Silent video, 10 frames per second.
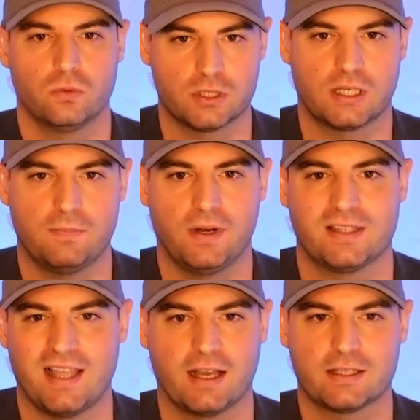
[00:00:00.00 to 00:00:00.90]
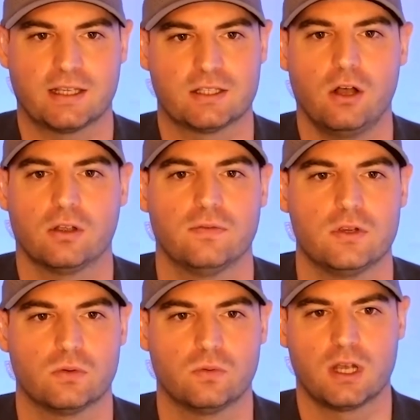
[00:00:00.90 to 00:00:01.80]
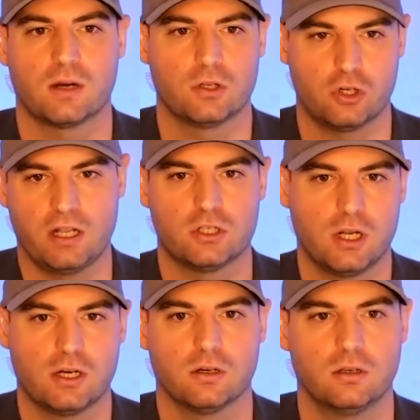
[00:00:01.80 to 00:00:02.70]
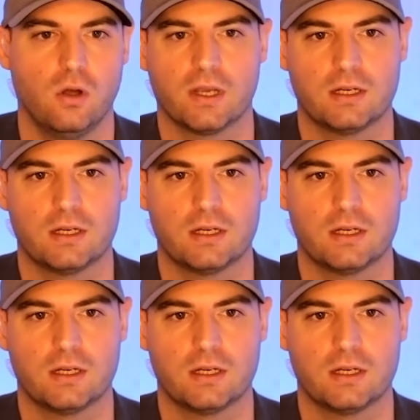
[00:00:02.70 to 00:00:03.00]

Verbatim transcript: We'll just keep it at that because it gets all confusing when we talk about transgender going